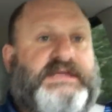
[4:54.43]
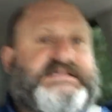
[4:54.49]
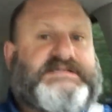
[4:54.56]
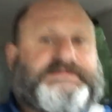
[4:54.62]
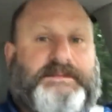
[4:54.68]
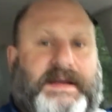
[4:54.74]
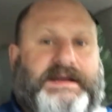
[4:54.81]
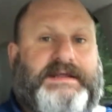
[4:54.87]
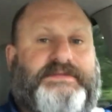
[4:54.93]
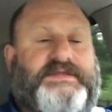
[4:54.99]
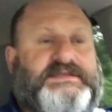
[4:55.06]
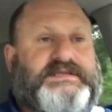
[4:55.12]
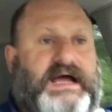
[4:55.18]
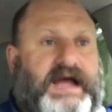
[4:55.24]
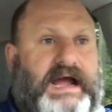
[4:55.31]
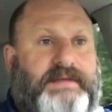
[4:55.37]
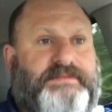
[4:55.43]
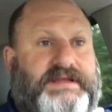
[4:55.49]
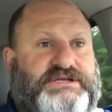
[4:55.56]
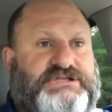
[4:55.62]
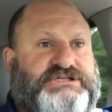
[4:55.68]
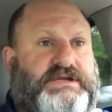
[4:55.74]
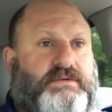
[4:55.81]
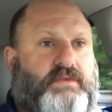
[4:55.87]
spending the time
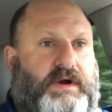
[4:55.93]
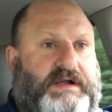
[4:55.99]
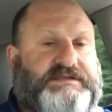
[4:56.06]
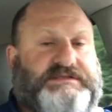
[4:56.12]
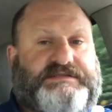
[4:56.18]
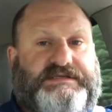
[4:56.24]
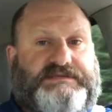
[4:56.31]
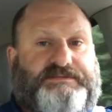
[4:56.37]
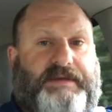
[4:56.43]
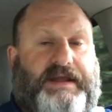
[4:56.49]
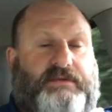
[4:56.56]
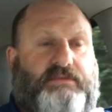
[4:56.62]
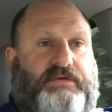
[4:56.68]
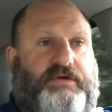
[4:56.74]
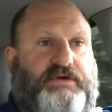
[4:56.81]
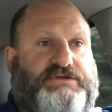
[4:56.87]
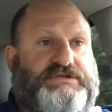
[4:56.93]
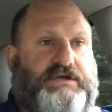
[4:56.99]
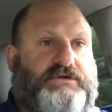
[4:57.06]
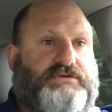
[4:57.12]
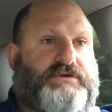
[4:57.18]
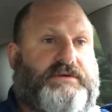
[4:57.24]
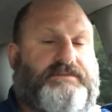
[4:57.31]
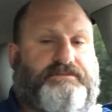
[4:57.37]
that she wants to spend with her
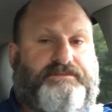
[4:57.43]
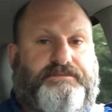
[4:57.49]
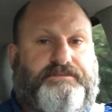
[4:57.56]
children,